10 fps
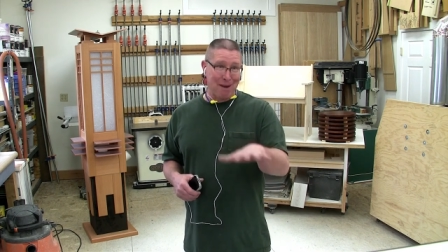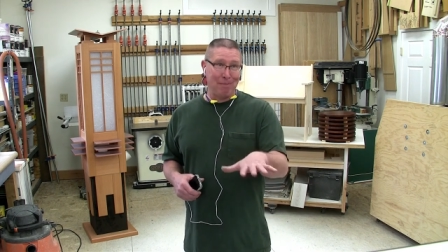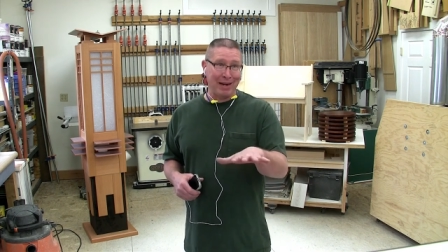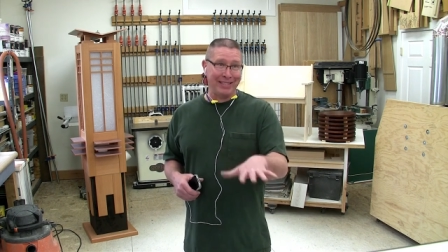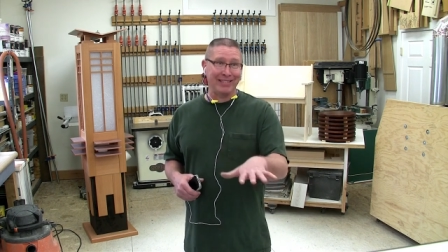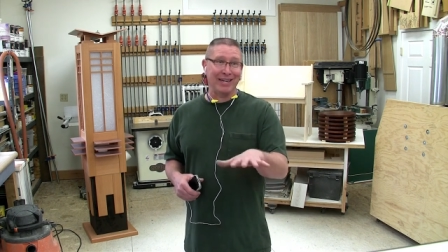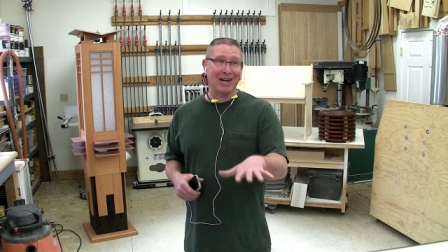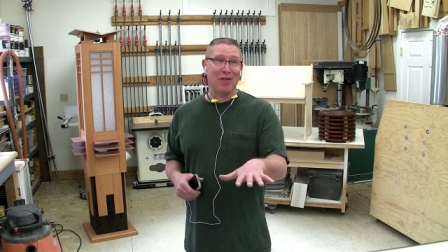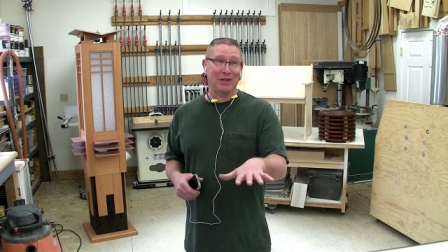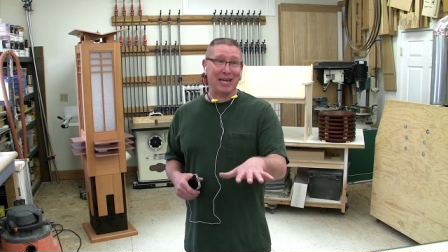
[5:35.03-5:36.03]
had money
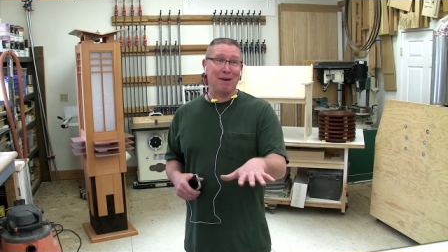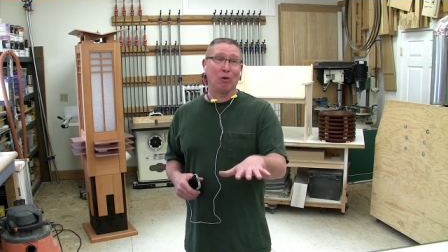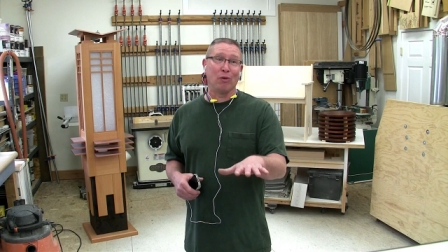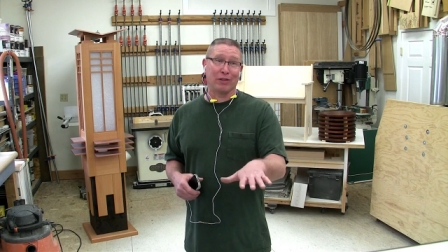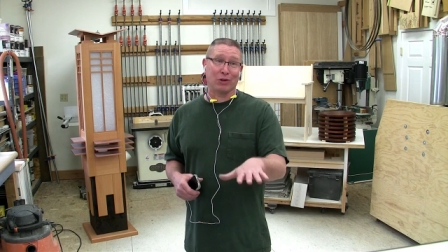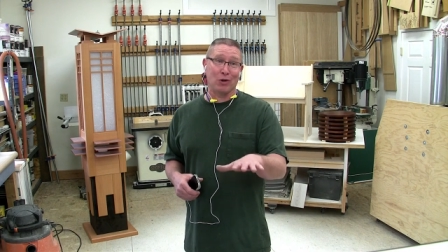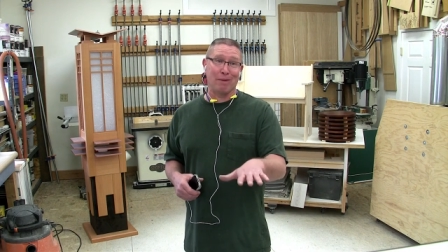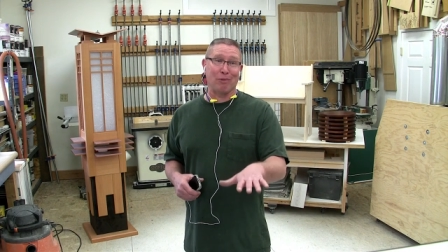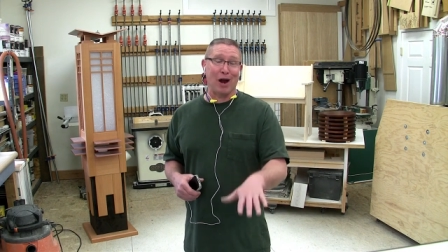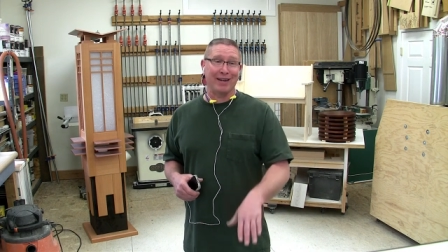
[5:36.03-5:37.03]
sitting on the table with
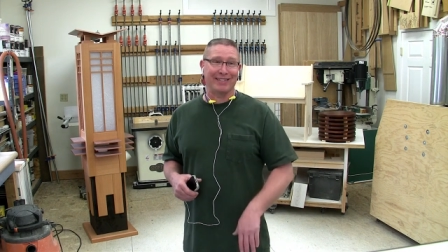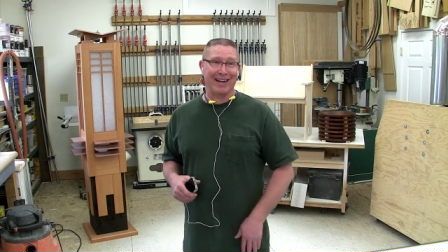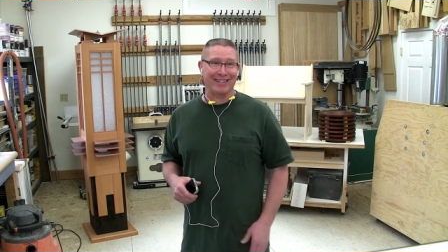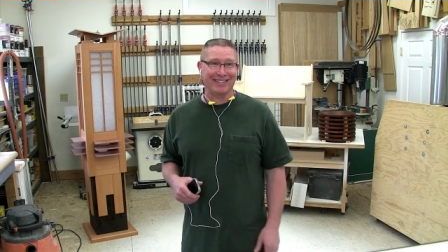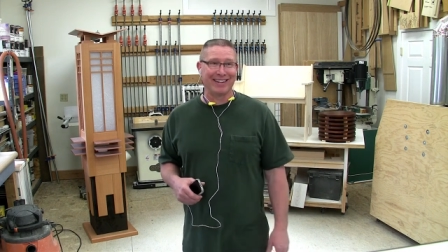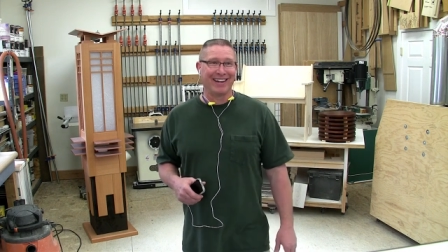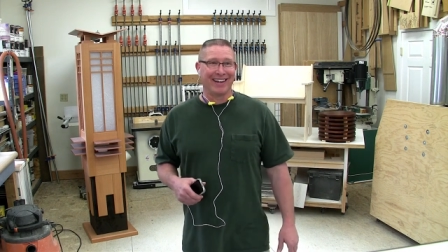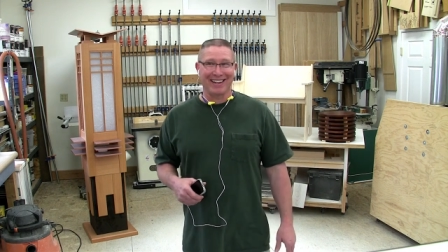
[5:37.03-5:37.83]
current projects,